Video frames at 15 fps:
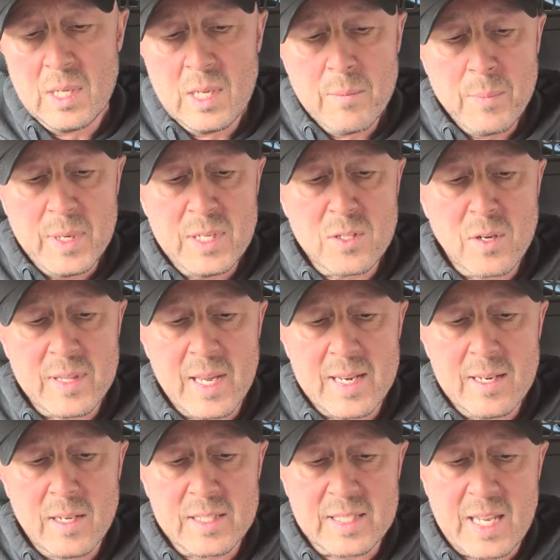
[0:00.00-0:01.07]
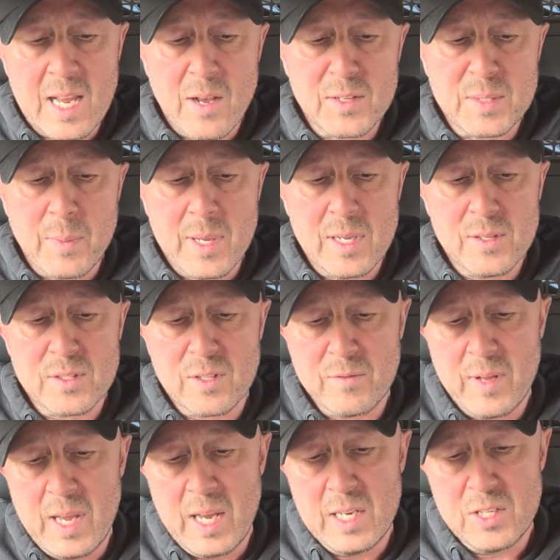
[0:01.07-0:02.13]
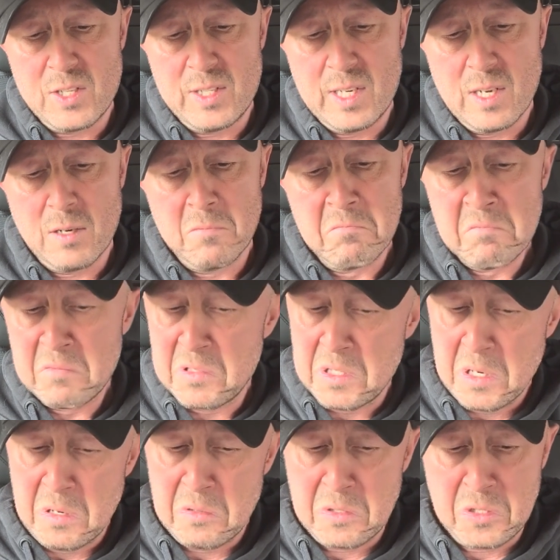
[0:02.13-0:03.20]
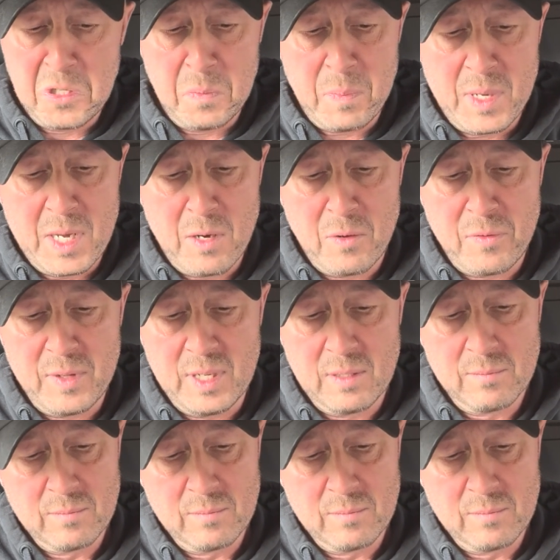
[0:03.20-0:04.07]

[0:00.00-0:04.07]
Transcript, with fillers: But he's got that nice counterbalance of HDL, so super healthy.